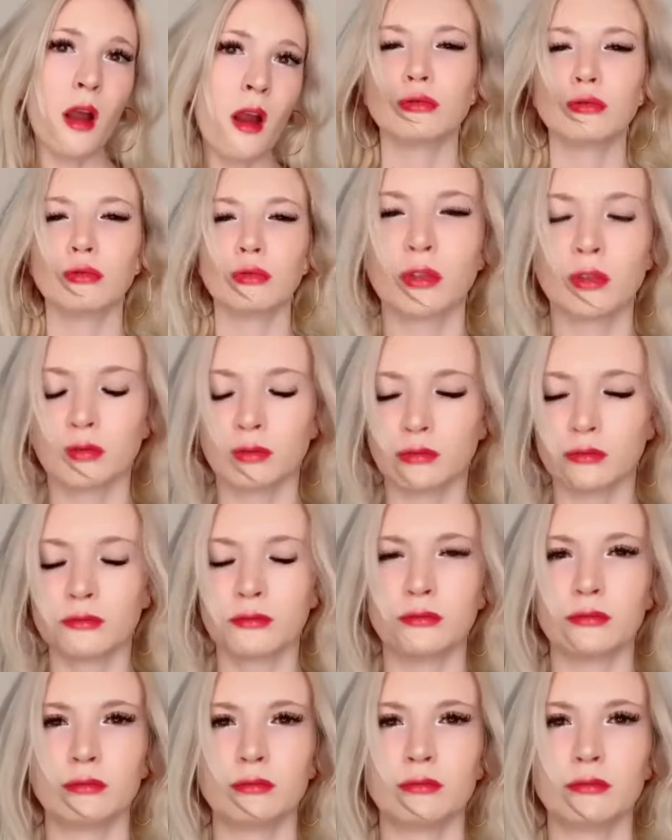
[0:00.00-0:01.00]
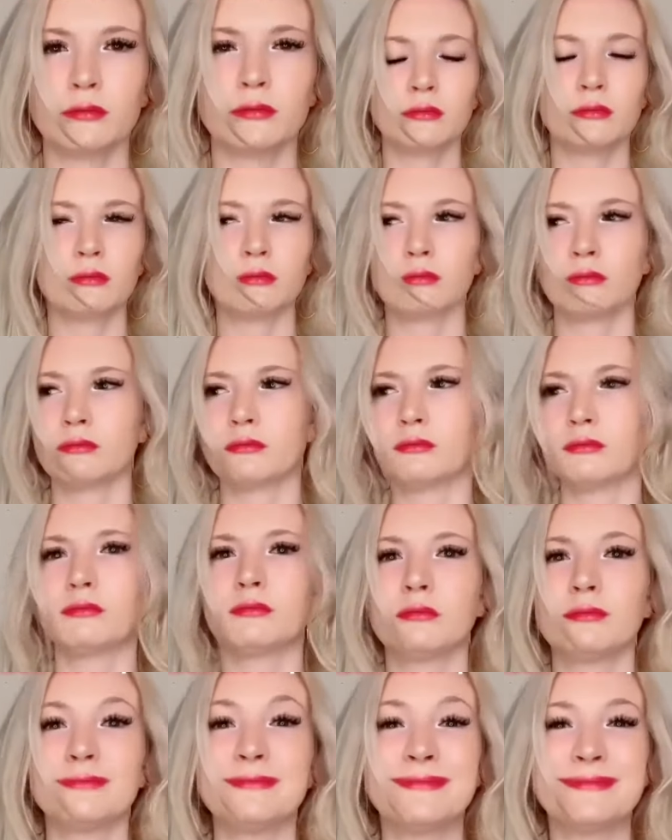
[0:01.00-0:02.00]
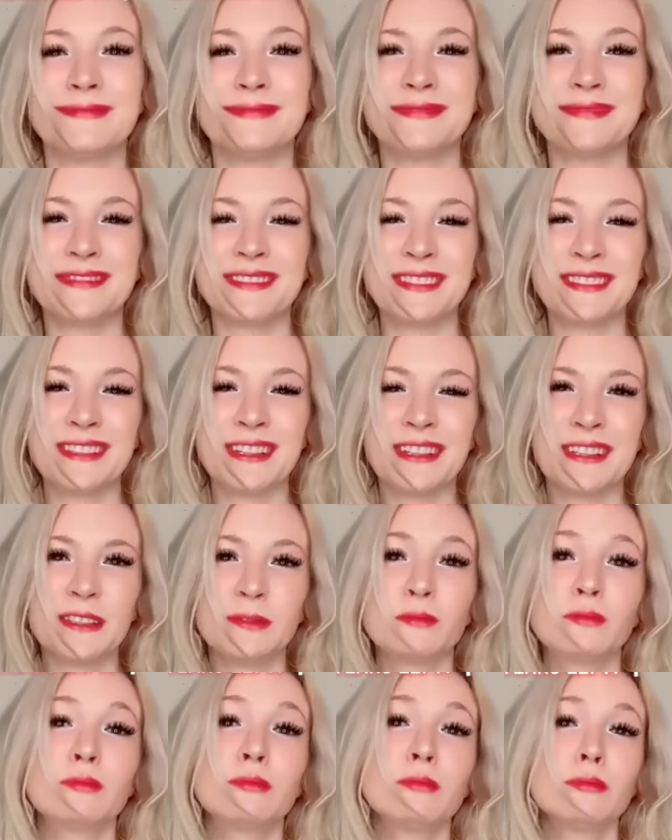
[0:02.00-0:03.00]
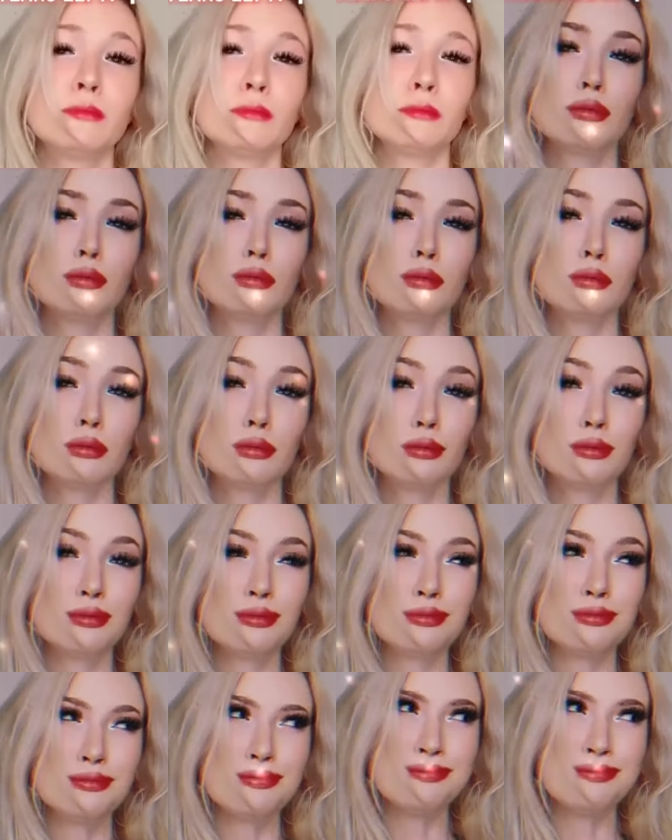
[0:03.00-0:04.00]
Oh, Brianna, you seem different today.